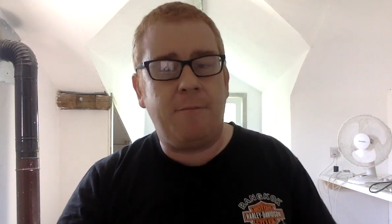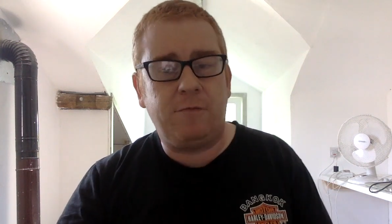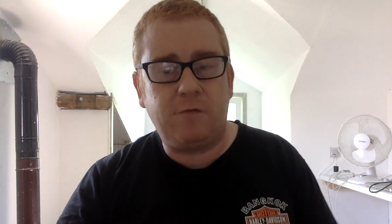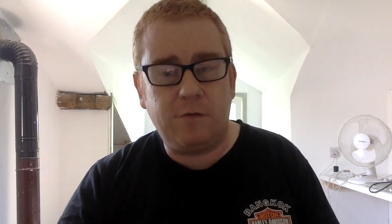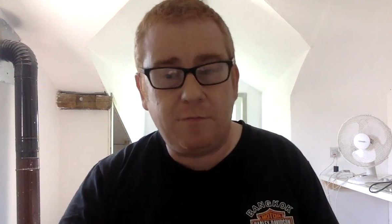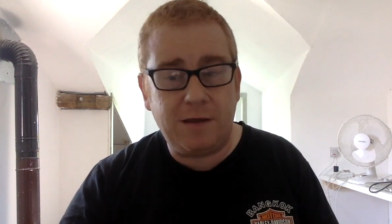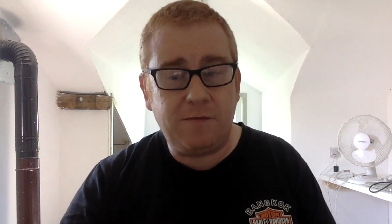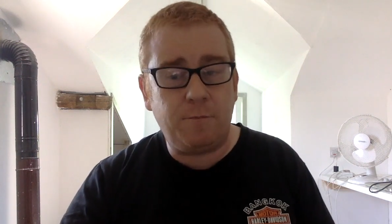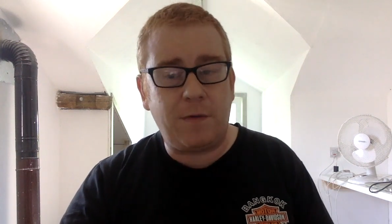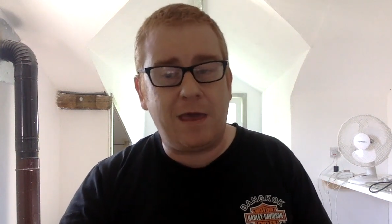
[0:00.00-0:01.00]
So the
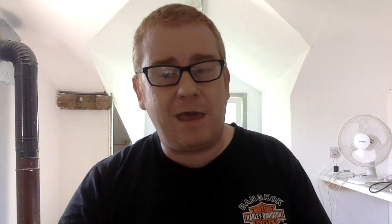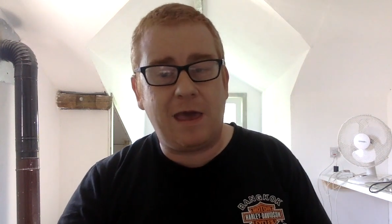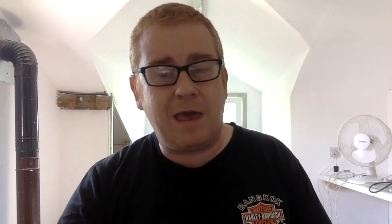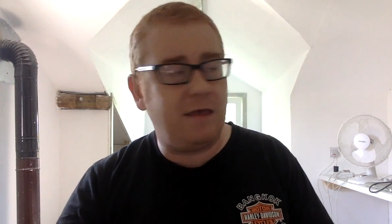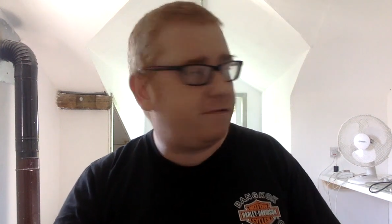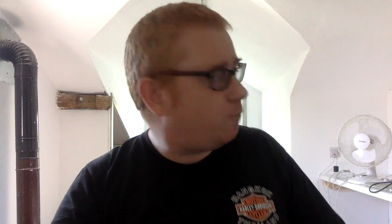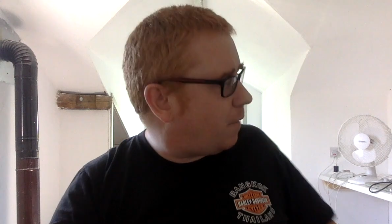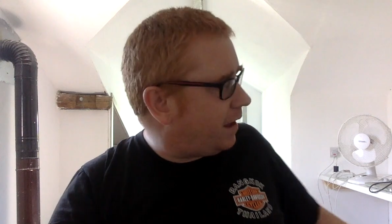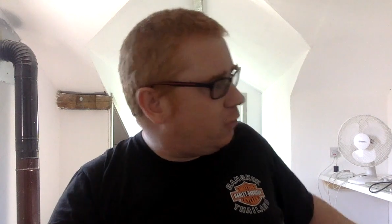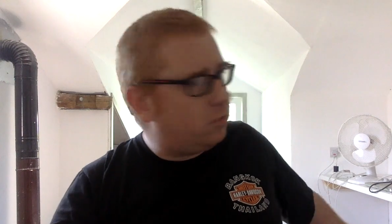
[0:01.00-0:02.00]
reason being is
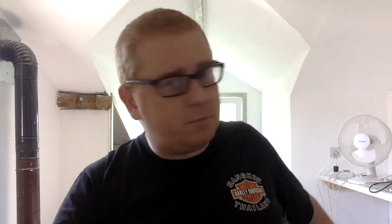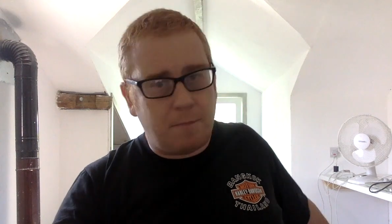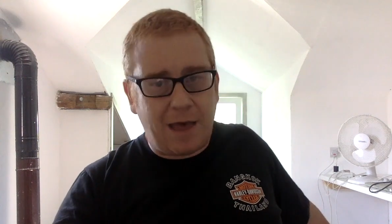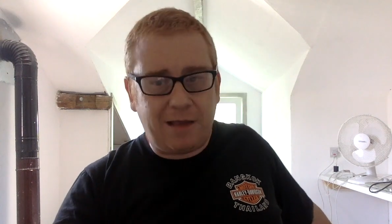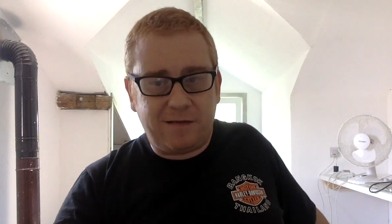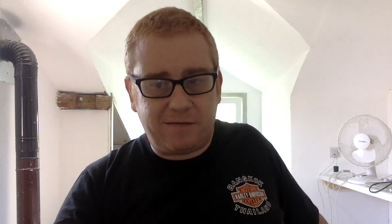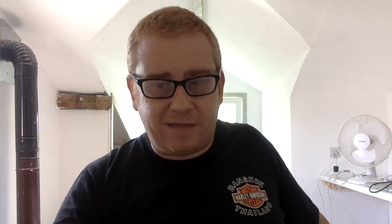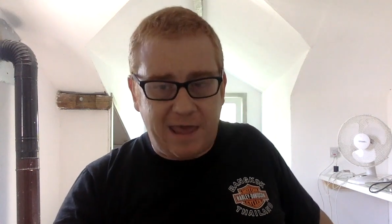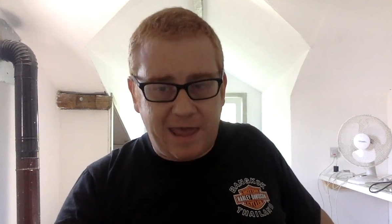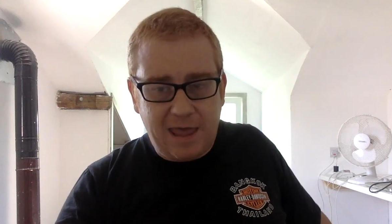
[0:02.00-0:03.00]
my old Mac's
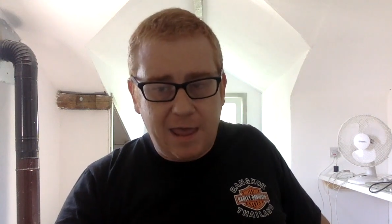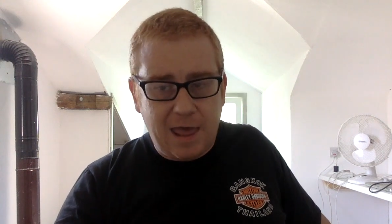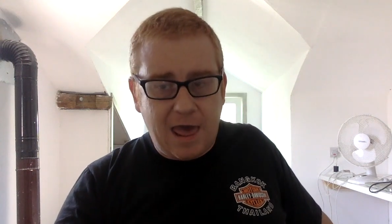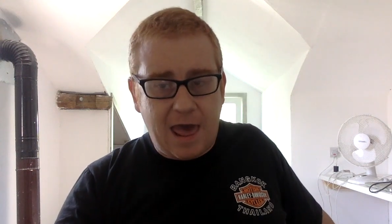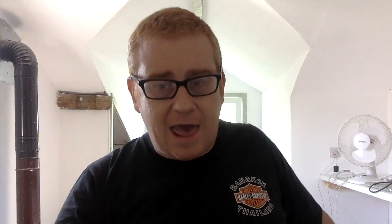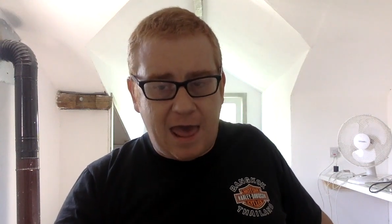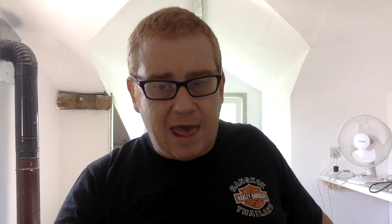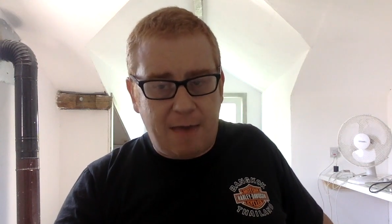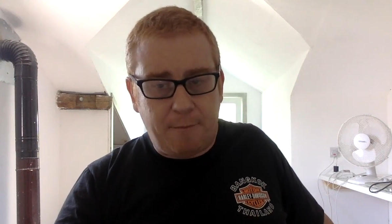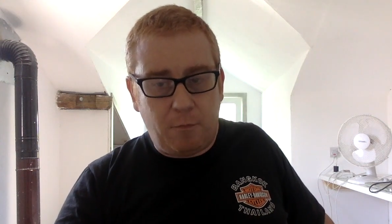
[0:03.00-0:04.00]
there,
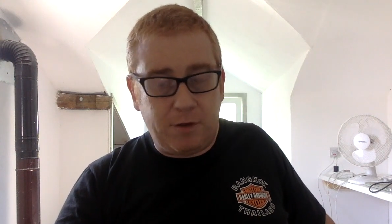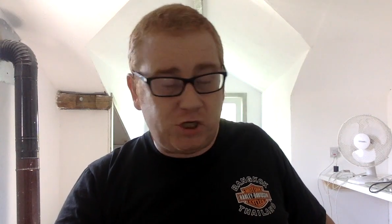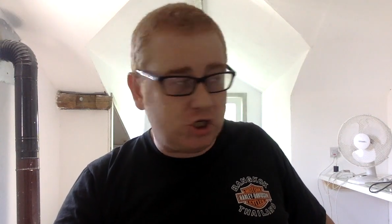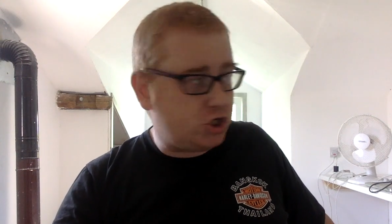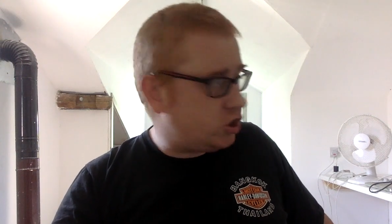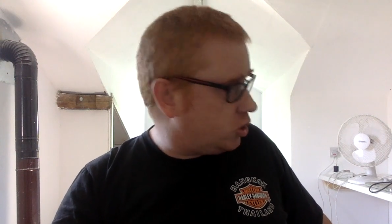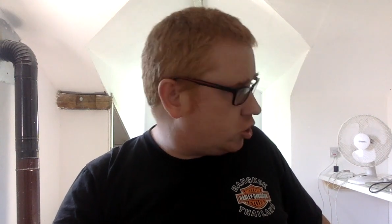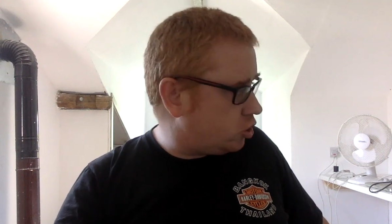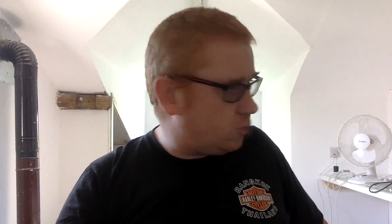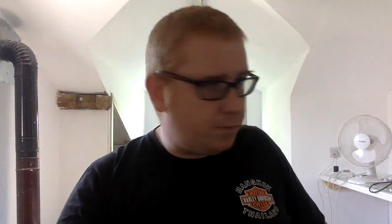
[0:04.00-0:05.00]
which
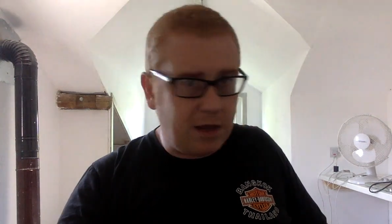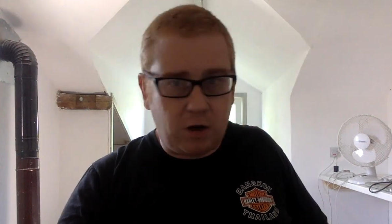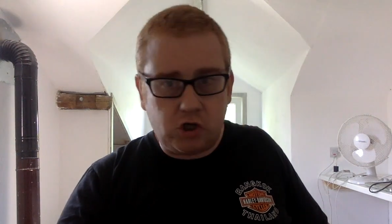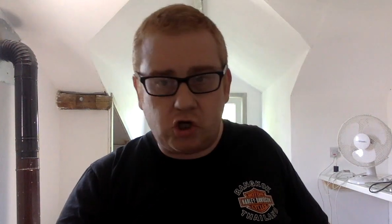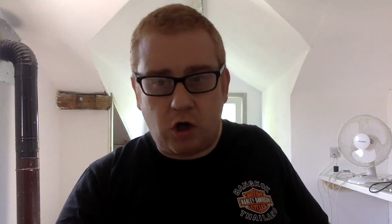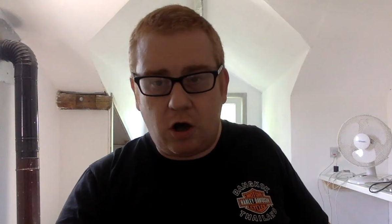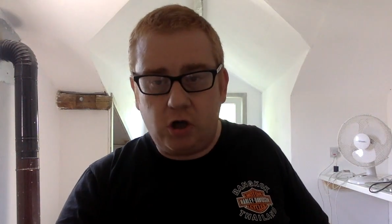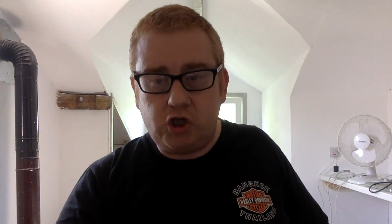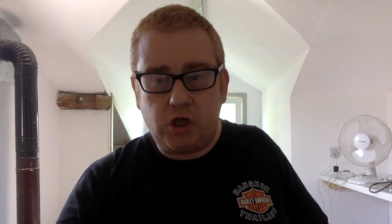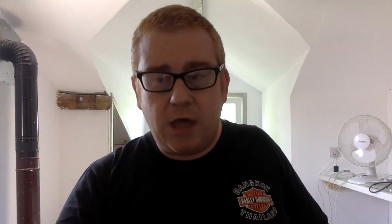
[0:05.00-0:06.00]
should be on
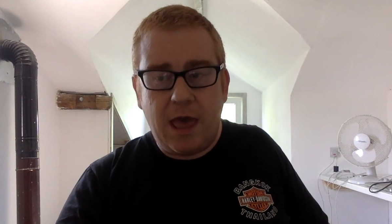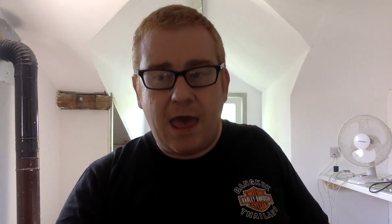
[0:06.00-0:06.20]
charge.